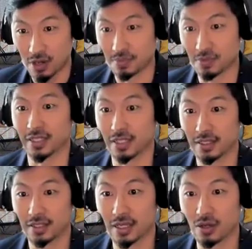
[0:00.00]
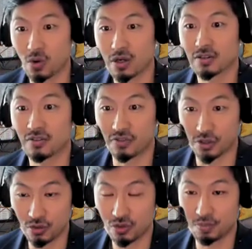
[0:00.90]
properly in order for
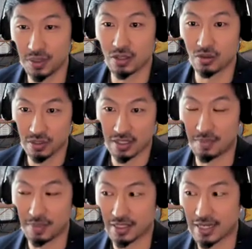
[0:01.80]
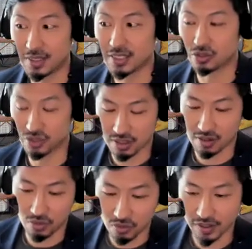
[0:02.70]
you to be glutes dominant. That means you
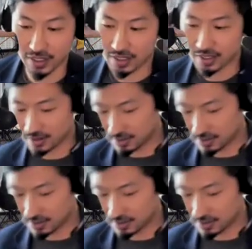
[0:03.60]
start moving,